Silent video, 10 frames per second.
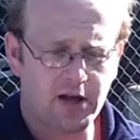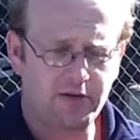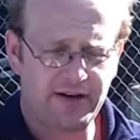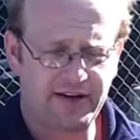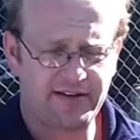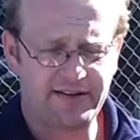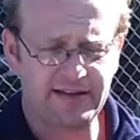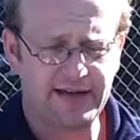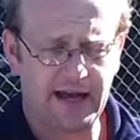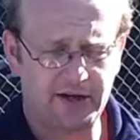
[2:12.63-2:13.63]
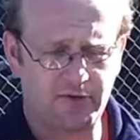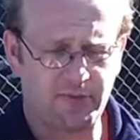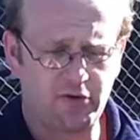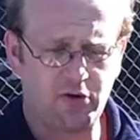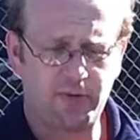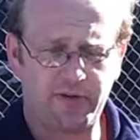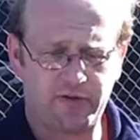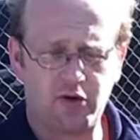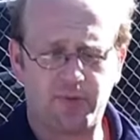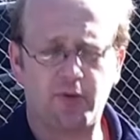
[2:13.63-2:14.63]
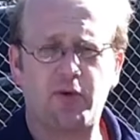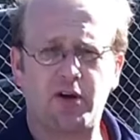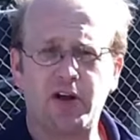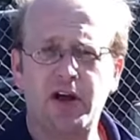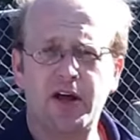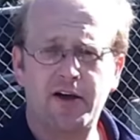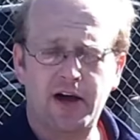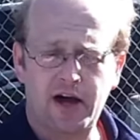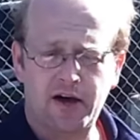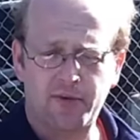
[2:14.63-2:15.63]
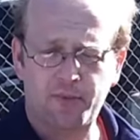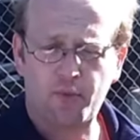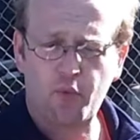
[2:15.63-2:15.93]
it'll be detached from the tuber and this tuber will uh,